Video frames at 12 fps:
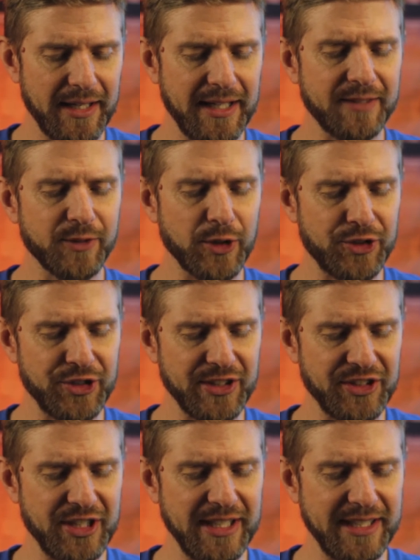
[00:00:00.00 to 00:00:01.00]
In verse
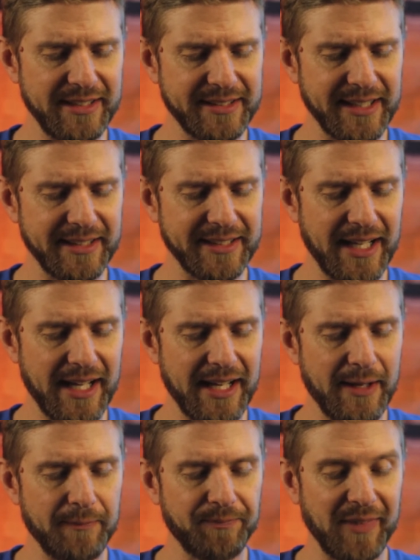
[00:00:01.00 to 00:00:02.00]
16, he says,
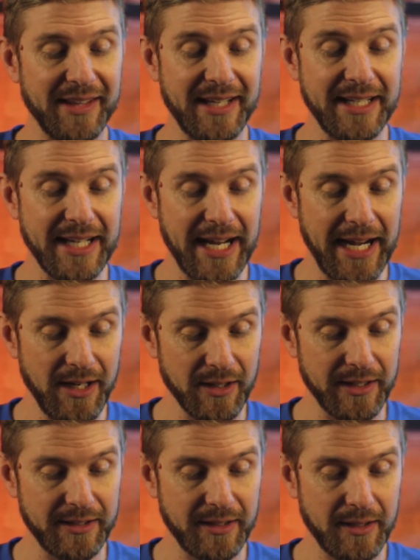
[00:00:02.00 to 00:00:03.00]
Then
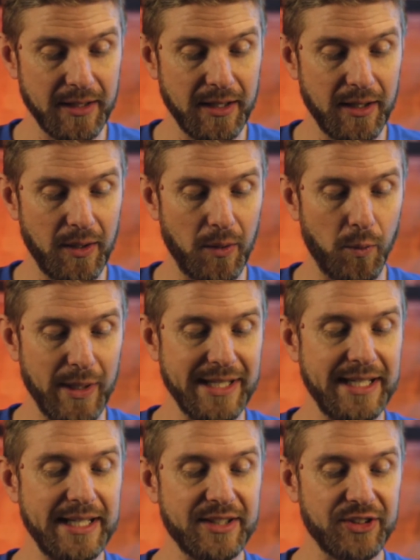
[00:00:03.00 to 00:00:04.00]
Herod when
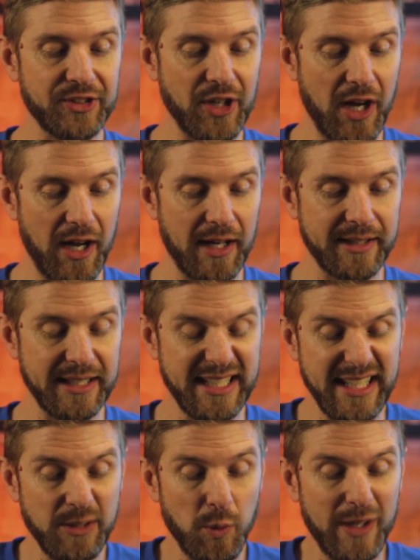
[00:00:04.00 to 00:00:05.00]
he saw that
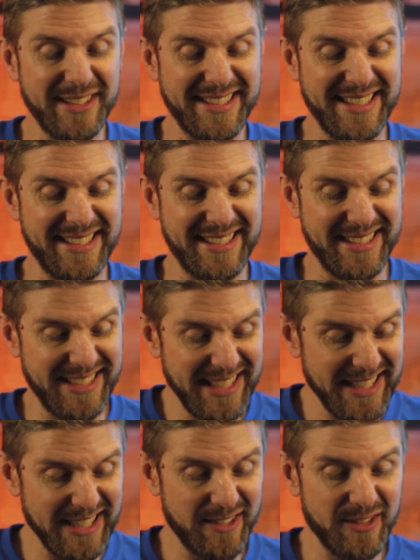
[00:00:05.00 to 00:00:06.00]
he was
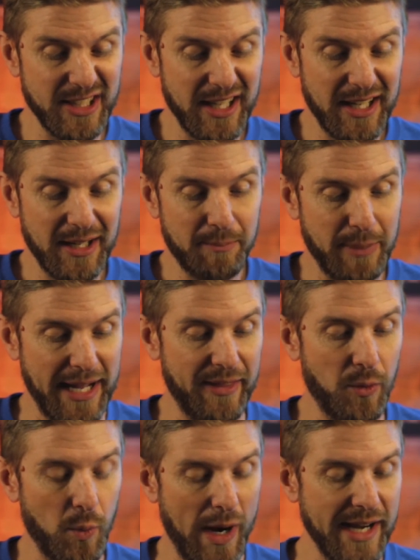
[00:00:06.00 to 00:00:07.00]
deceived by
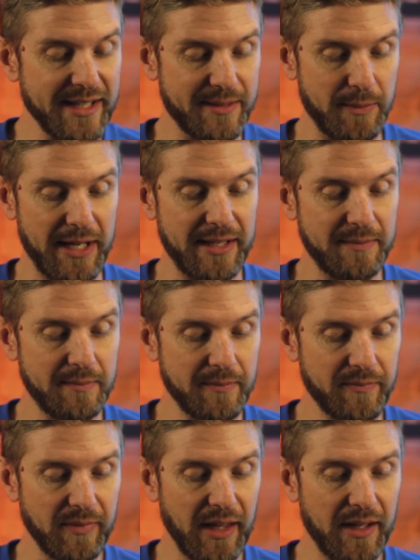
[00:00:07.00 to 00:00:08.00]
the wise men,
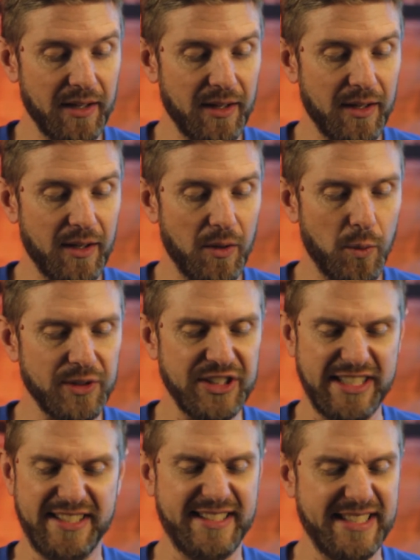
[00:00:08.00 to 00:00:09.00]
was
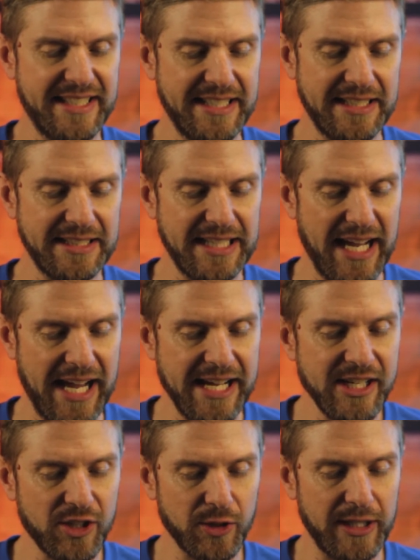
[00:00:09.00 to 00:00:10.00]
exceedingly
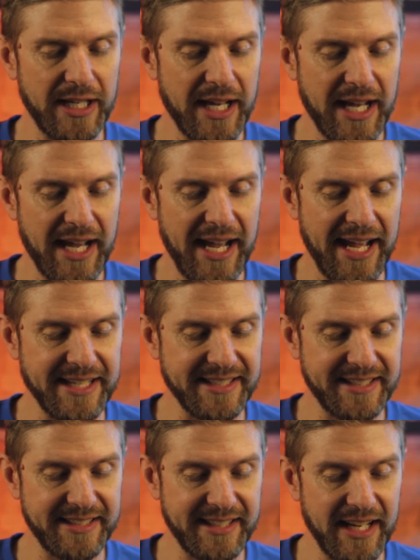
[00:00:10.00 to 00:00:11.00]
angry and
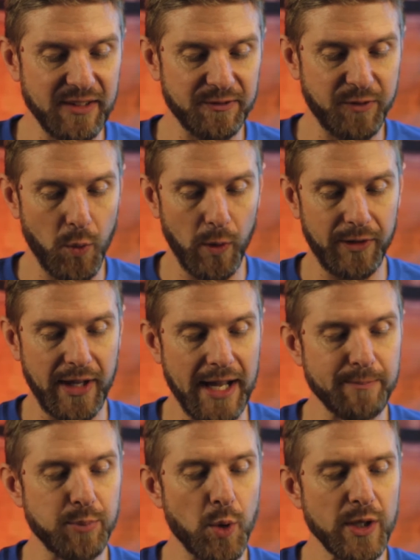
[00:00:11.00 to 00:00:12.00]
sent forth
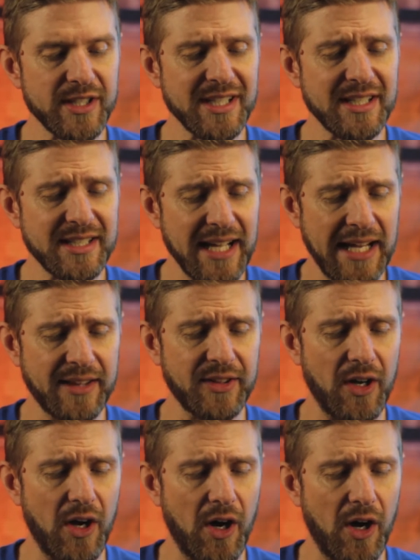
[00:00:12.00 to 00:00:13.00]
and put to death
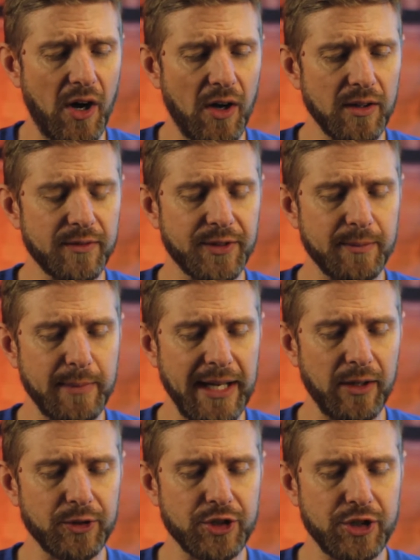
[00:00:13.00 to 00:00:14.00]
all of the
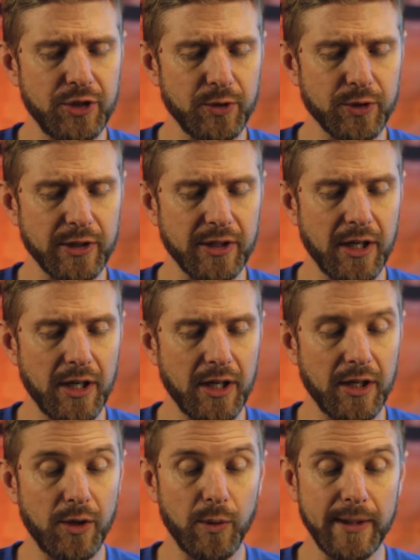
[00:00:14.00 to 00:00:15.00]
male children
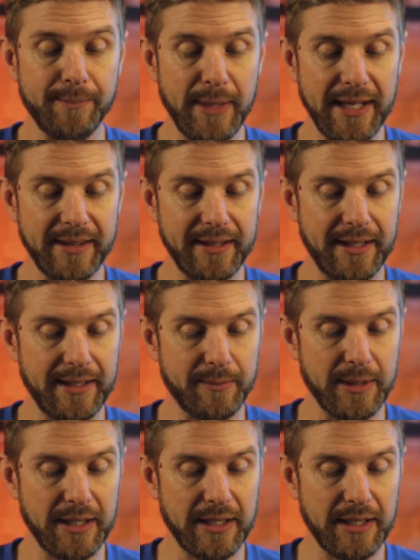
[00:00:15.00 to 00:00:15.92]
who were in Bethlehem